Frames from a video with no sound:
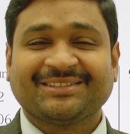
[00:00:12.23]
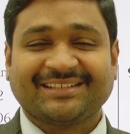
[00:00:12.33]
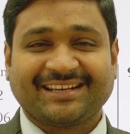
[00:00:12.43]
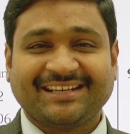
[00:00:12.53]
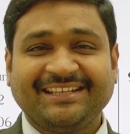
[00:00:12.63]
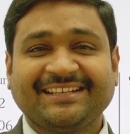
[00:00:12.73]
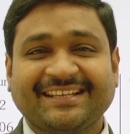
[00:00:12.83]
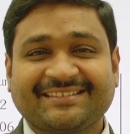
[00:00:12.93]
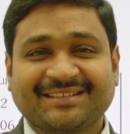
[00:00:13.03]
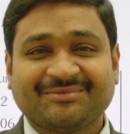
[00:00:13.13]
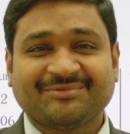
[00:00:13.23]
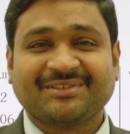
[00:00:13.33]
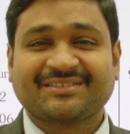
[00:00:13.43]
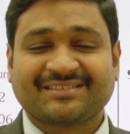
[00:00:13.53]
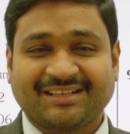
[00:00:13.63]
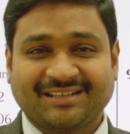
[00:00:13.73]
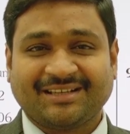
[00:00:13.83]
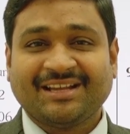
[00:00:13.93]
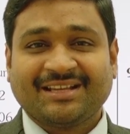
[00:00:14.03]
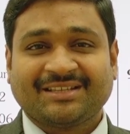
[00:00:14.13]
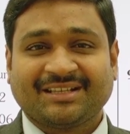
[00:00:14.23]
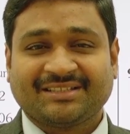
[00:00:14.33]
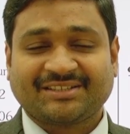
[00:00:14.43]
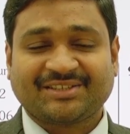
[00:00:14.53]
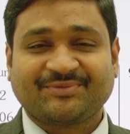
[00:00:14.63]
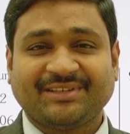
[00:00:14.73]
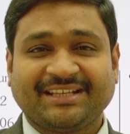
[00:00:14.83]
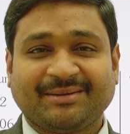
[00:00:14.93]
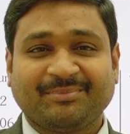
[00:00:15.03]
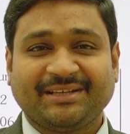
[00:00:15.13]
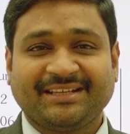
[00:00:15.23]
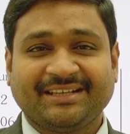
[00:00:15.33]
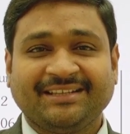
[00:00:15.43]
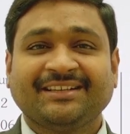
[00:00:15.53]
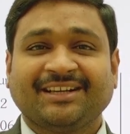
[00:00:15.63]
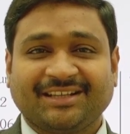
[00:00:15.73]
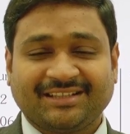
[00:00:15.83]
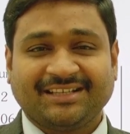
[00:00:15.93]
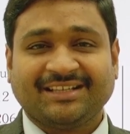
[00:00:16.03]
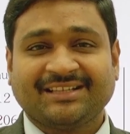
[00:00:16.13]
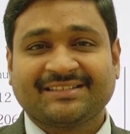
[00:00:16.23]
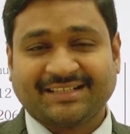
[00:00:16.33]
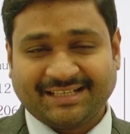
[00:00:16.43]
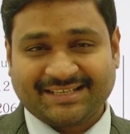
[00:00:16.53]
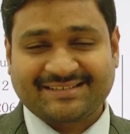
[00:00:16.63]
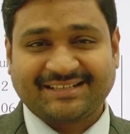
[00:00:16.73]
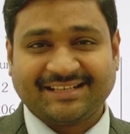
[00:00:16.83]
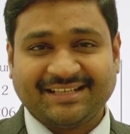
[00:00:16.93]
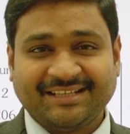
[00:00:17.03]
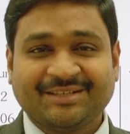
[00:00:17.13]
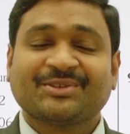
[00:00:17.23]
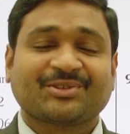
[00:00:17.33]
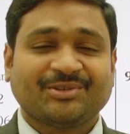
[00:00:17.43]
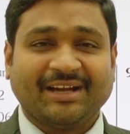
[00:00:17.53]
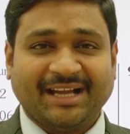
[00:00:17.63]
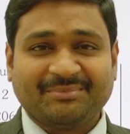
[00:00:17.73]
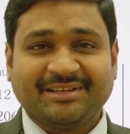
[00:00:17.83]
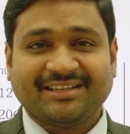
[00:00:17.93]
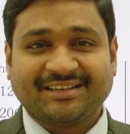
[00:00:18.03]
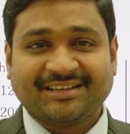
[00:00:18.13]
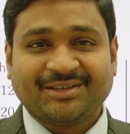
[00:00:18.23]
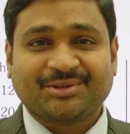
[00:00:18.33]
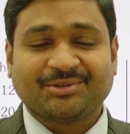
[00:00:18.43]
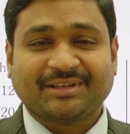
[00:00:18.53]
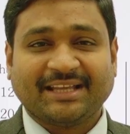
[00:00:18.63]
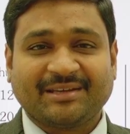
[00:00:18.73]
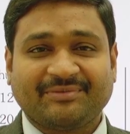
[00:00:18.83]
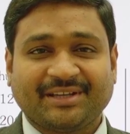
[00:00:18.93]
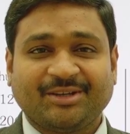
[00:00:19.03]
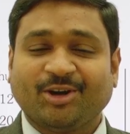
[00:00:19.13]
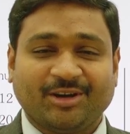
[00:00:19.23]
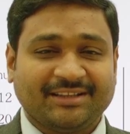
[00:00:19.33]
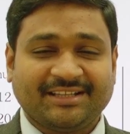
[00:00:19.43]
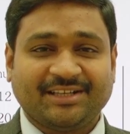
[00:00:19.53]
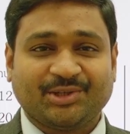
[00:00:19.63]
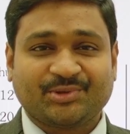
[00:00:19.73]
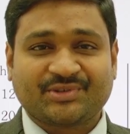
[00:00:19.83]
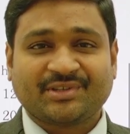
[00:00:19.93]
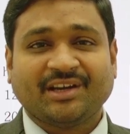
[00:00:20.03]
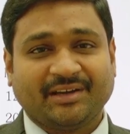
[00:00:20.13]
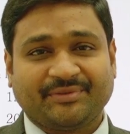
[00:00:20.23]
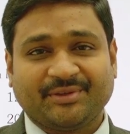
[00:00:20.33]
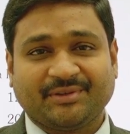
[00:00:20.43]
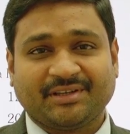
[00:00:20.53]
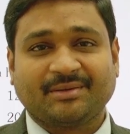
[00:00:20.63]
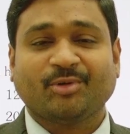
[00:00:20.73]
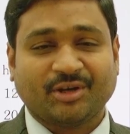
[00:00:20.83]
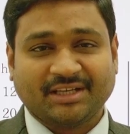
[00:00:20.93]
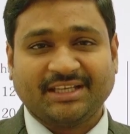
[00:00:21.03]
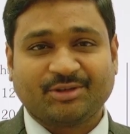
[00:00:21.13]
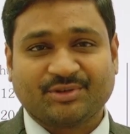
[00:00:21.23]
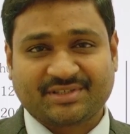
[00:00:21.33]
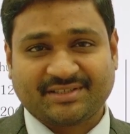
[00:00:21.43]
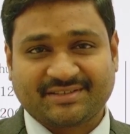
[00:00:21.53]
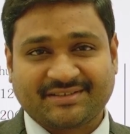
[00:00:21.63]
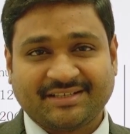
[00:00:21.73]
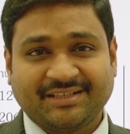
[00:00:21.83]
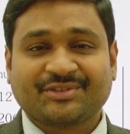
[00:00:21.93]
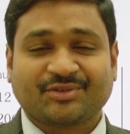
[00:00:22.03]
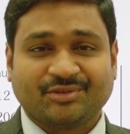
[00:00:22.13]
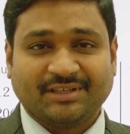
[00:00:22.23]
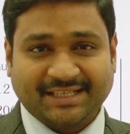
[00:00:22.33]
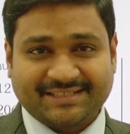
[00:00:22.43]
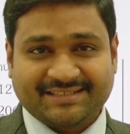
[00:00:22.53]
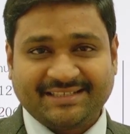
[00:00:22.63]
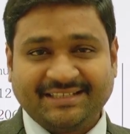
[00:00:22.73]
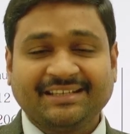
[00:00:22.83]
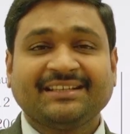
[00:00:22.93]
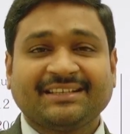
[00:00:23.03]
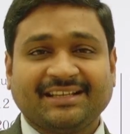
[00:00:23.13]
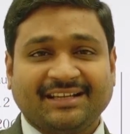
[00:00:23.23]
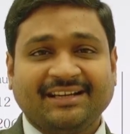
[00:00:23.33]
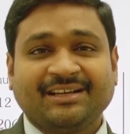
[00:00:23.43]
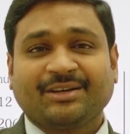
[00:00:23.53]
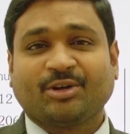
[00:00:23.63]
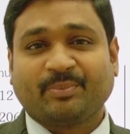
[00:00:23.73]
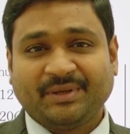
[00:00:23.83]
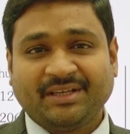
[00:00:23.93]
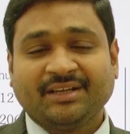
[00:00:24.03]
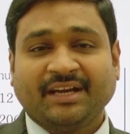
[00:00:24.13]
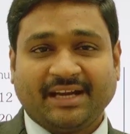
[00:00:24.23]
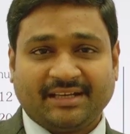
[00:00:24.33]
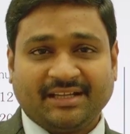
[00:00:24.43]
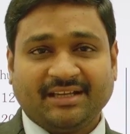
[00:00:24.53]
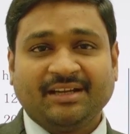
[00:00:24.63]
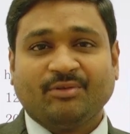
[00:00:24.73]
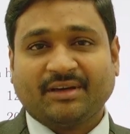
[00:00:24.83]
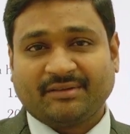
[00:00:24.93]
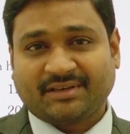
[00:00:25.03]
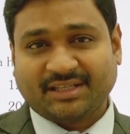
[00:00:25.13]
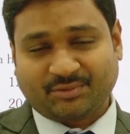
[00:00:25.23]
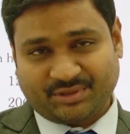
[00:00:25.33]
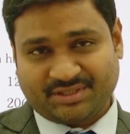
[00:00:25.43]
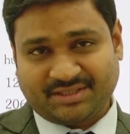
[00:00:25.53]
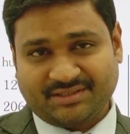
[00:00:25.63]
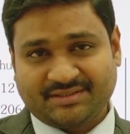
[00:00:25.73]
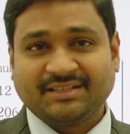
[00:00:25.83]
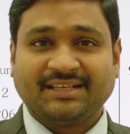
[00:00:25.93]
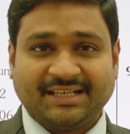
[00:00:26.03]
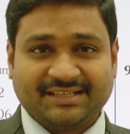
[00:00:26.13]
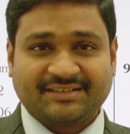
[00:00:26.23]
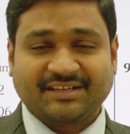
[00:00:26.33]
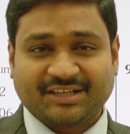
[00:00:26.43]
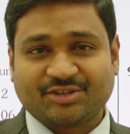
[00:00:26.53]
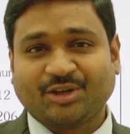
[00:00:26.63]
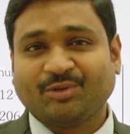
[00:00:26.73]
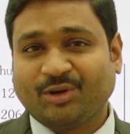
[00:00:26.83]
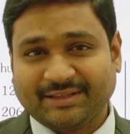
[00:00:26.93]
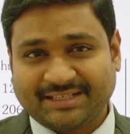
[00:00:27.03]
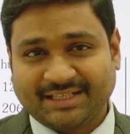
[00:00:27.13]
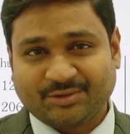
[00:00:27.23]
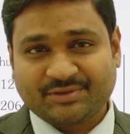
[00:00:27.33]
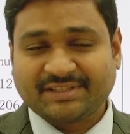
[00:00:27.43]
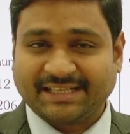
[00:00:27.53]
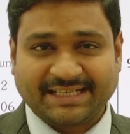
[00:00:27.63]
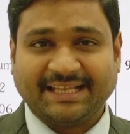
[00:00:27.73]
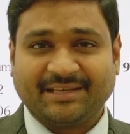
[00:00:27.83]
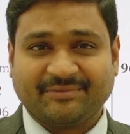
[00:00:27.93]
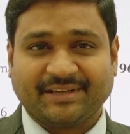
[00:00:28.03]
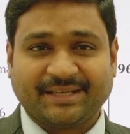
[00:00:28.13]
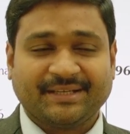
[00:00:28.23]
The NEET exam was successfully completed on the last Sunday. So I'm here to clarify all the doubts of your botany questions. So let's see the topic and whatever the questions. Let's resolve all the doubts and clarify.